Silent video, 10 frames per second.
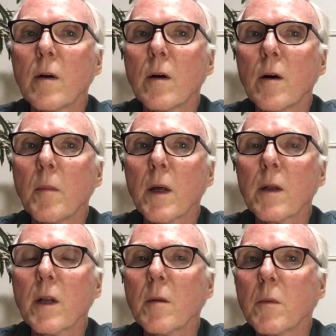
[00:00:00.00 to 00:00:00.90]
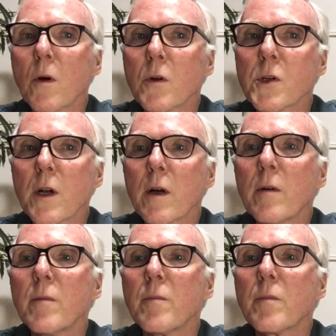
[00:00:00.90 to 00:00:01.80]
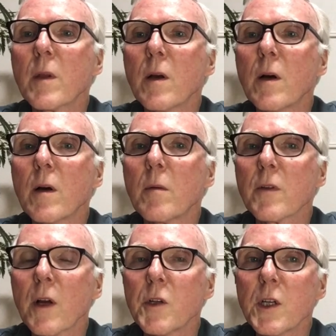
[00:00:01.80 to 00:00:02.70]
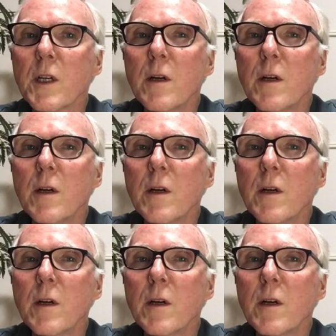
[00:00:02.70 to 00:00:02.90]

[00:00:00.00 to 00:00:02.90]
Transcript: man named Oshita Masaji